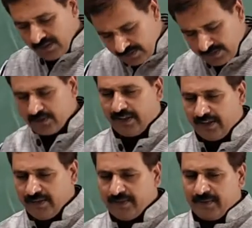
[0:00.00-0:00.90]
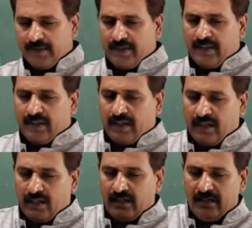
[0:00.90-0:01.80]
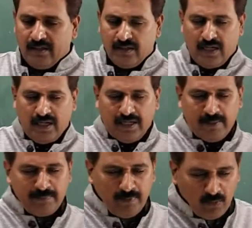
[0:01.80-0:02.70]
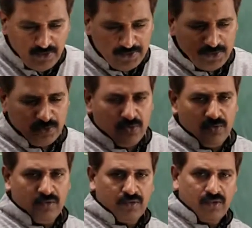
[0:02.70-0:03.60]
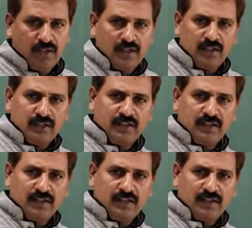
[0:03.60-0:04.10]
That's why I am going to